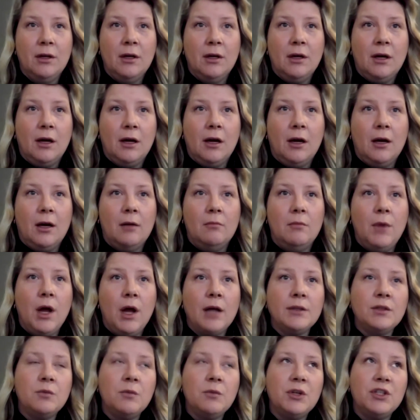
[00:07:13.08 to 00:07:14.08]

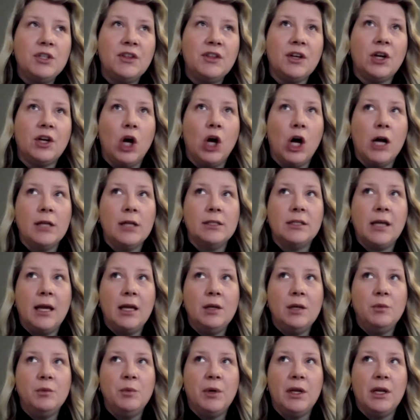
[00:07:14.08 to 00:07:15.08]
Not so much the
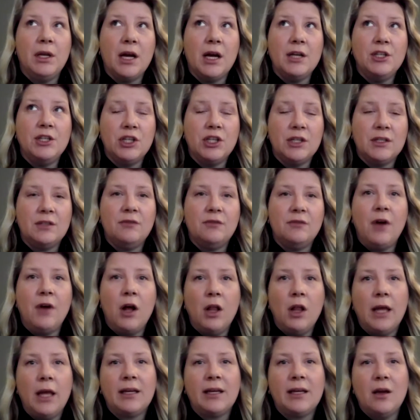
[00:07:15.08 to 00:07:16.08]
content, but I just
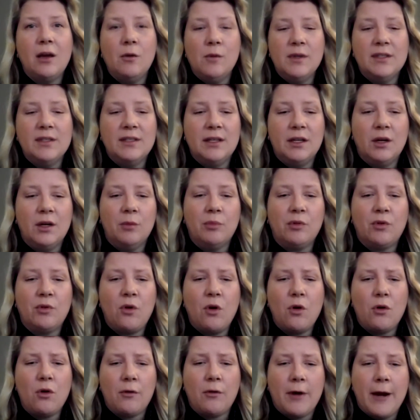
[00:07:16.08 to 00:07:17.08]
felt like I was in a
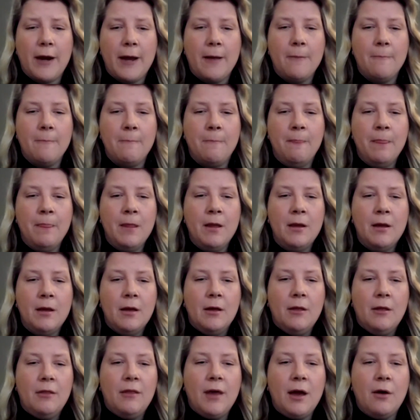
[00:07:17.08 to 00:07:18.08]
program
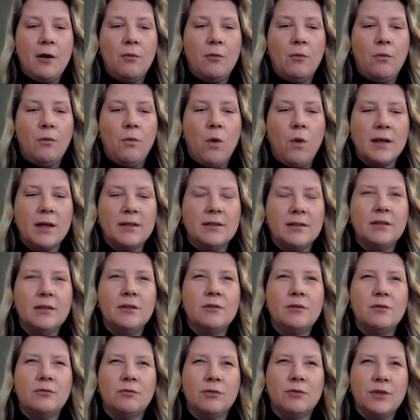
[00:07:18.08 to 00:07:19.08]
that
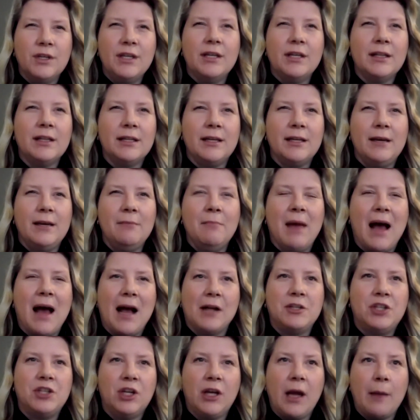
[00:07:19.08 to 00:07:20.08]
wasn't really
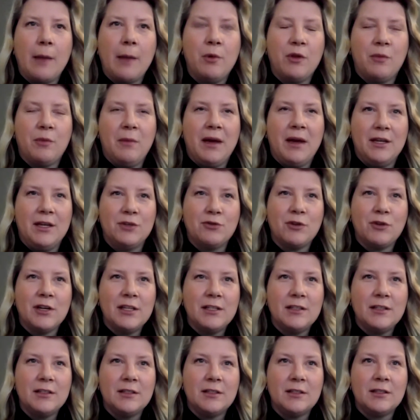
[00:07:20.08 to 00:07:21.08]
matching up with my
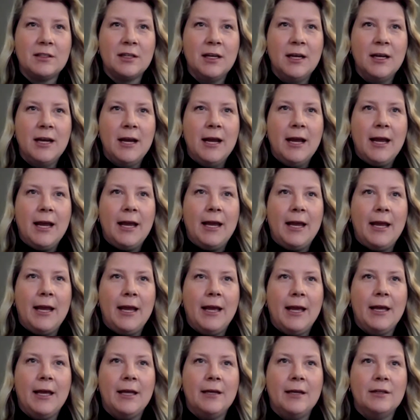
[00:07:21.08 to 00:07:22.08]
interests.
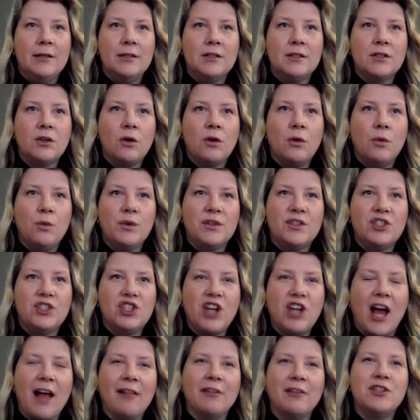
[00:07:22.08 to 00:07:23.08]
And so it was
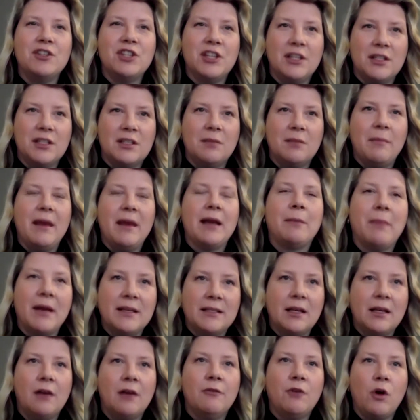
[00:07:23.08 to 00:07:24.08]
challenging to make
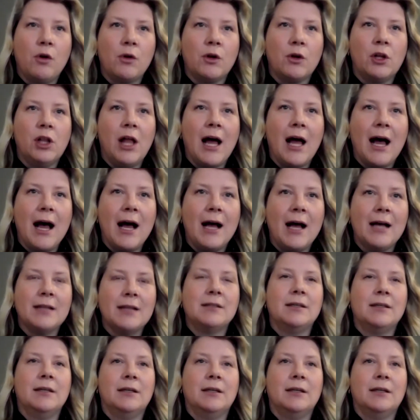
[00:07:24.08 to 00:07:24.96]
myself go to class.